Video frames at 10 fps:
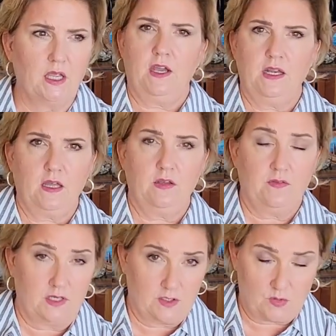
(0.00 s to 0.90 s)
Find out
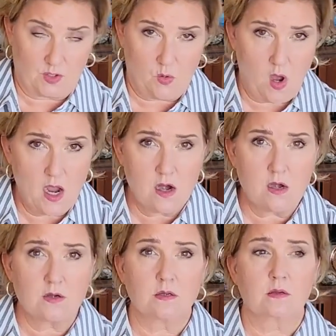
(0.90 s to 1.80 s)
if it is
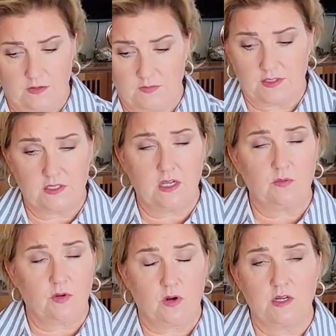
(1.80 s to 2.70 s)
required. If it's not
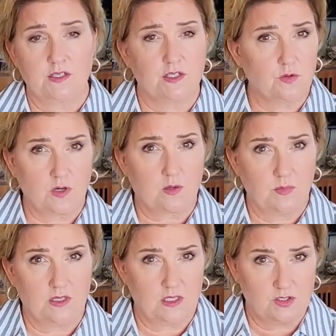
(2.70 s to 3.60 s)
required, I still
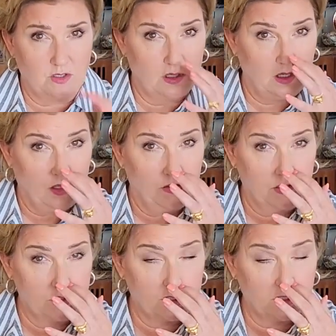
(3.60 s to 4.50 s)
recommend that you get health
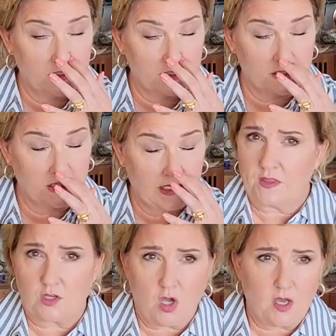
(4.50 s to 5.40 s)
insurance,
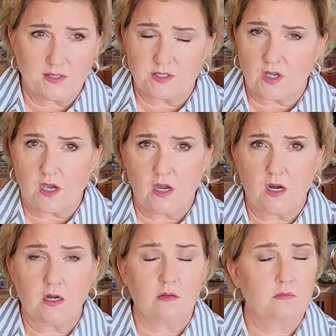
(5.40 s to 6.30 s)
what the costs
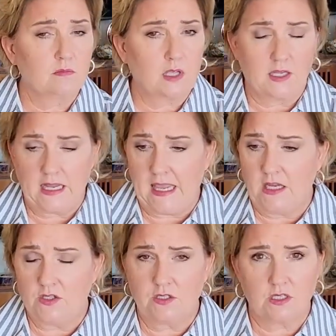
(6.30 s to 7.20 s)
are, an
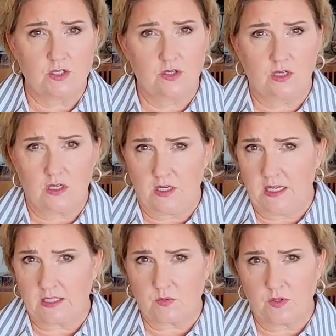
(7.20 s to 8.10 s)
agent that you can
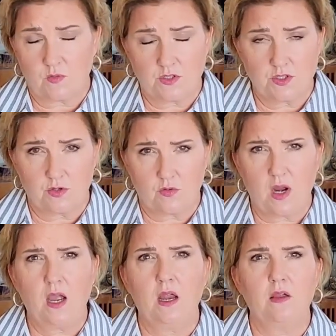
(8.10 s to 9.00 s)
connect with once you
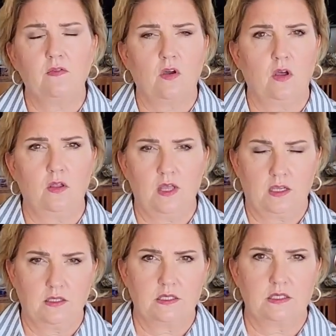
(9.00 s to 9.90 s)
arrive, all that
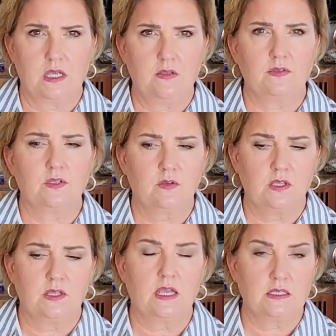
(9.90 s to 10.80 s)
good stuff. So
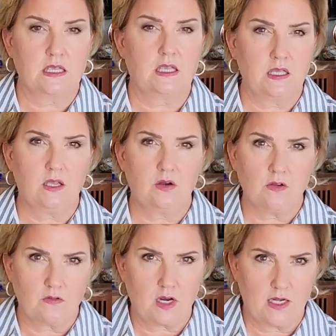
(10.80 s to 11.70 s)
get that taken care
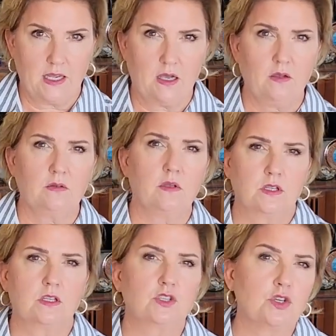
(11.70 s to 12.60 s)
of right now
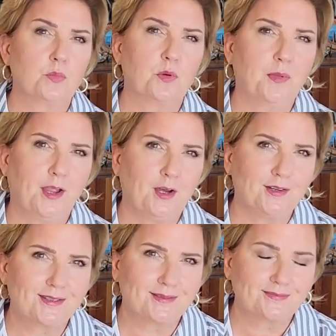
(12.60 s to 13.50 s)
so that you're prepared.